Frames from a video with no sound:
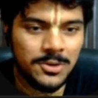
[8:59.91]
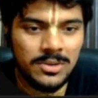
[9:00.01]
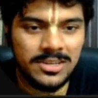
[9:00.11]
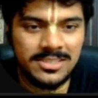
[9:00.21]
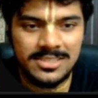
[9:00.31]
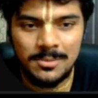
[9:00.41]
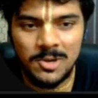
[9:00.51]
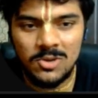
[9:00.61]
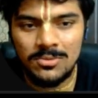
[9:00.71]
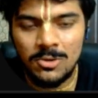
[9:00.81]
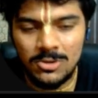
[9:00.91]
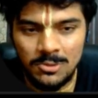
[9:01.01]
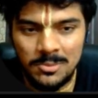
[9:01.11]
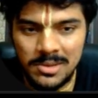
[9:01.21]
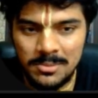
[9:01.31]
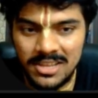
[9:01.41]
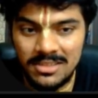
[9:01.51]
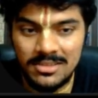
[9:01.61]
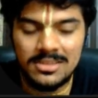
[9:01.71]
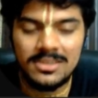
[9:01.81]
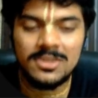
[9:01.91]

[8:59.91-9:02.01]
tried to understand about what do we mean by